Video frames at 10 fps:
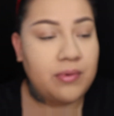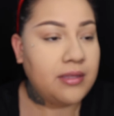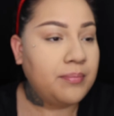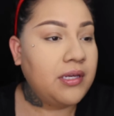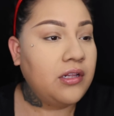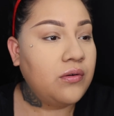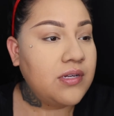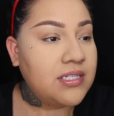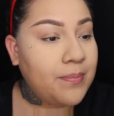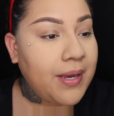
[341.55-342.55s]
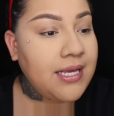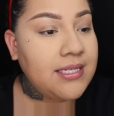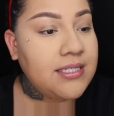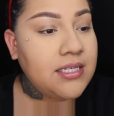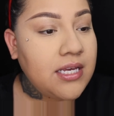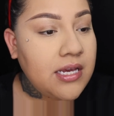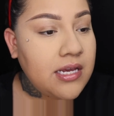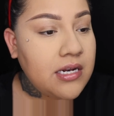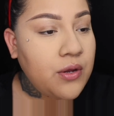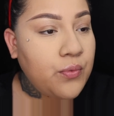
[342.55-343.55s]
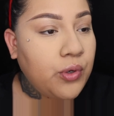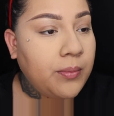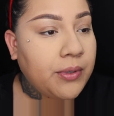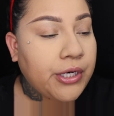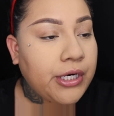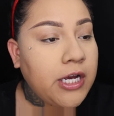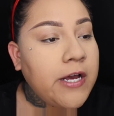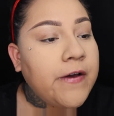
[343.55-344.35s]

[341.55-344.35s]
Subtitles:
with the P. Louise base in Rumor